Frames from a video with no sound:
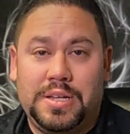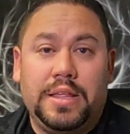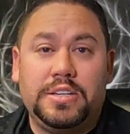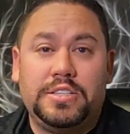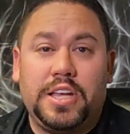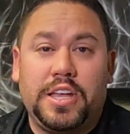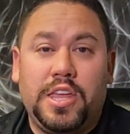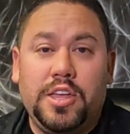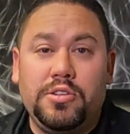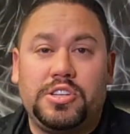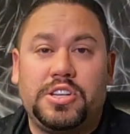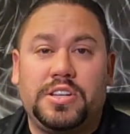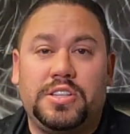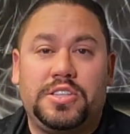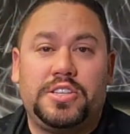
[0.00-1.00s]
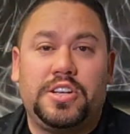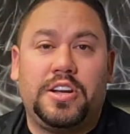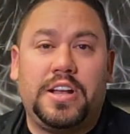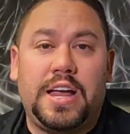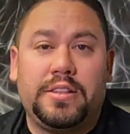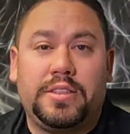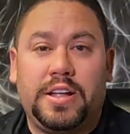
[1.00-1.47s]
There's a huge
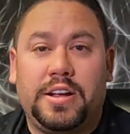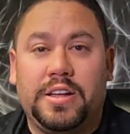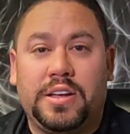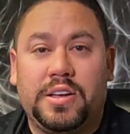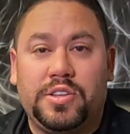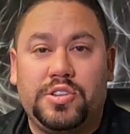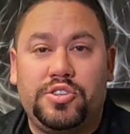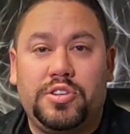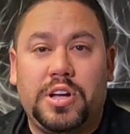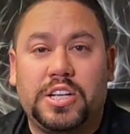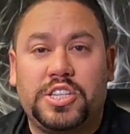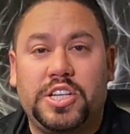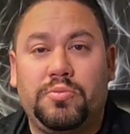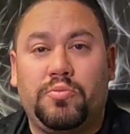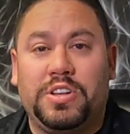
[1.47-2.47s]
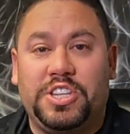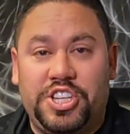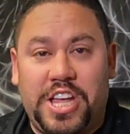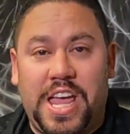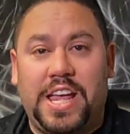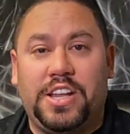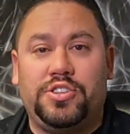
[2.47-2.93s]
concern out there in construction with
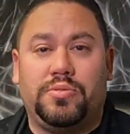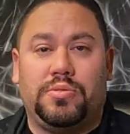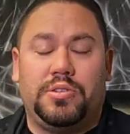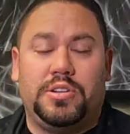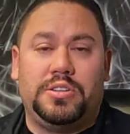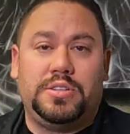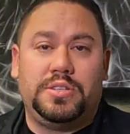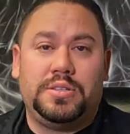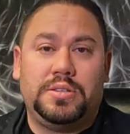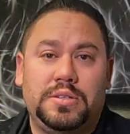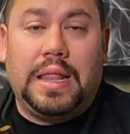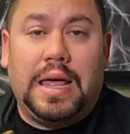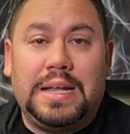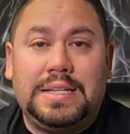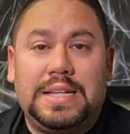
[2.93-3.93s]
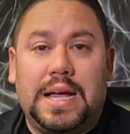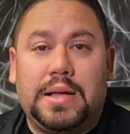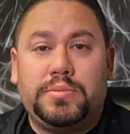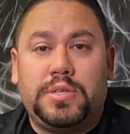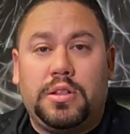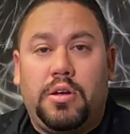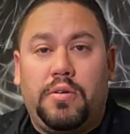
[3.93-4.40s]
change orders. A lot of
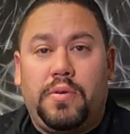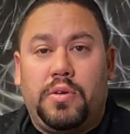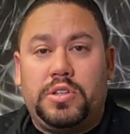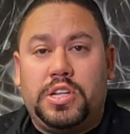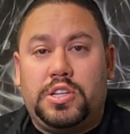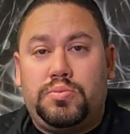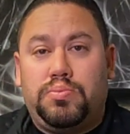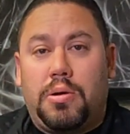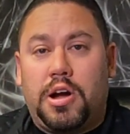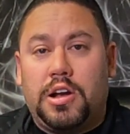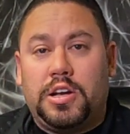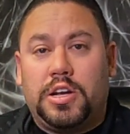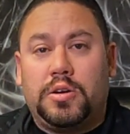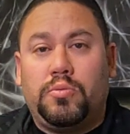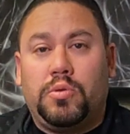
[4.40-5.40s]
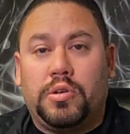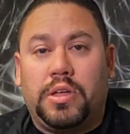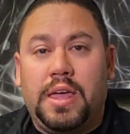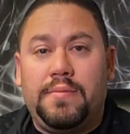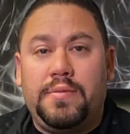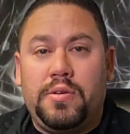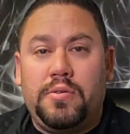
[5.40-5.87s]
times a low voltage partner will
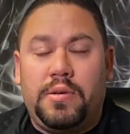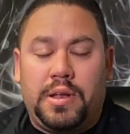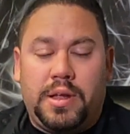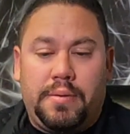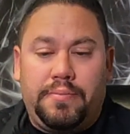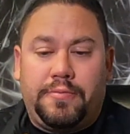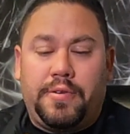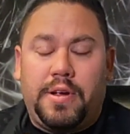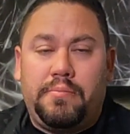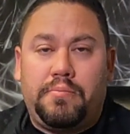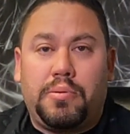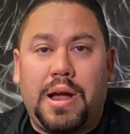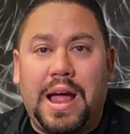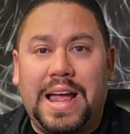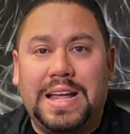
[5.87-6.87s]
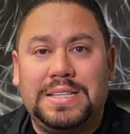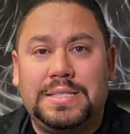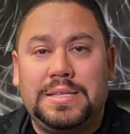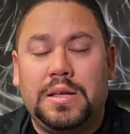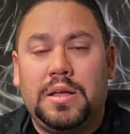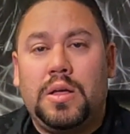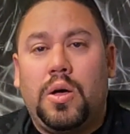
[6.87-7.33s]
give you an upfront
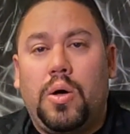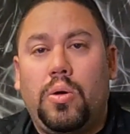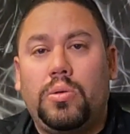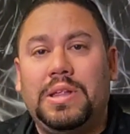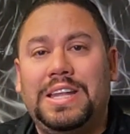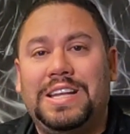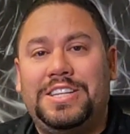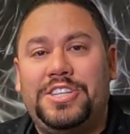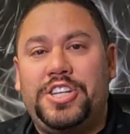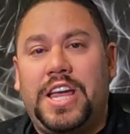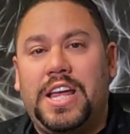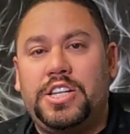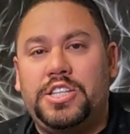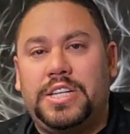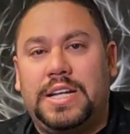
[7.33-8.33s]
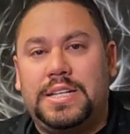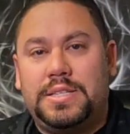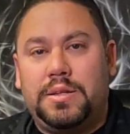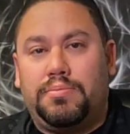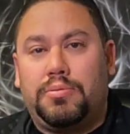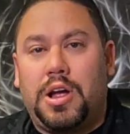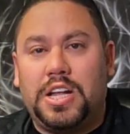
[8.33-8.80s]
price only to change it as
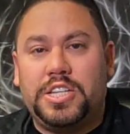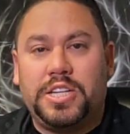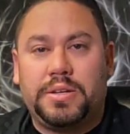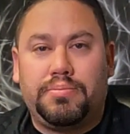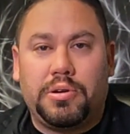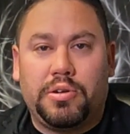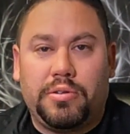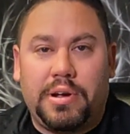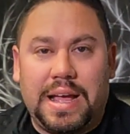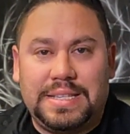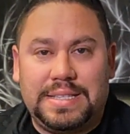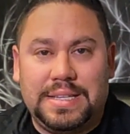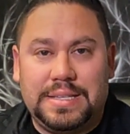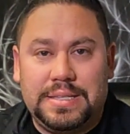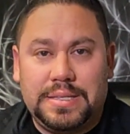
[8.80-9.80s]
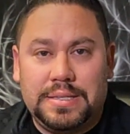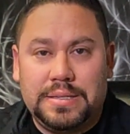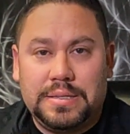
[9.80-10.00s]
the project progresses.